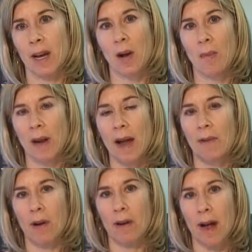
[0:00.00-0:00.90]
I know, but
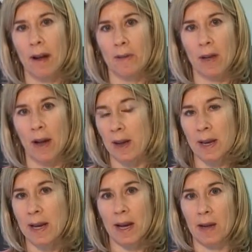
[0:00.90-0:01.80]

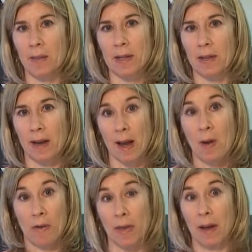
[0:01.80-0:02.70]
he can't get me sick, I
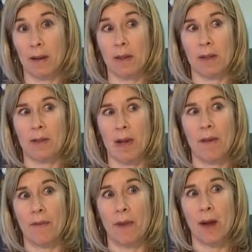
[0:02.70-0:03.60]
don't think, because
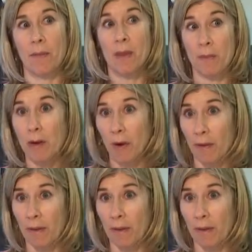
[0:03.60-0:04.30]
I'm in the middle of